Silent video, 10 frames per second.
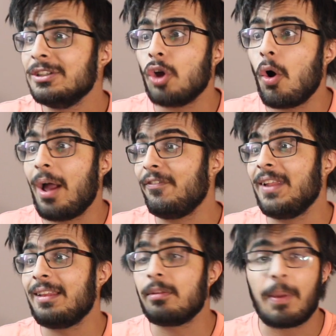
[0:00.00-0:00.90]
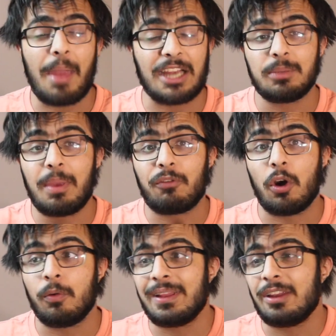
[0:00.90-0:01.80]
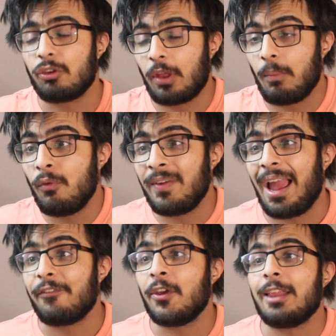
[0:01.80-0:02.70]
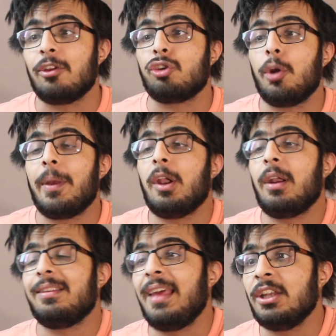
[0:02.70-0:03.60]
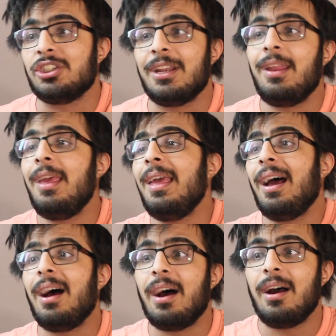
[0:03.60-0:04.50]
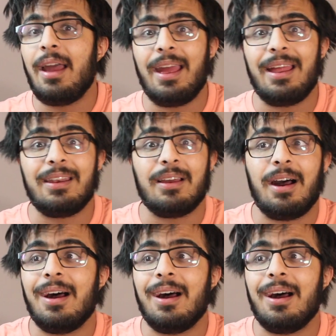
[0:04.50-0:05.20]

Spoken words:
So I feel like this might actually make for a really interesting movie. I feel like there's going to be a lot of tension and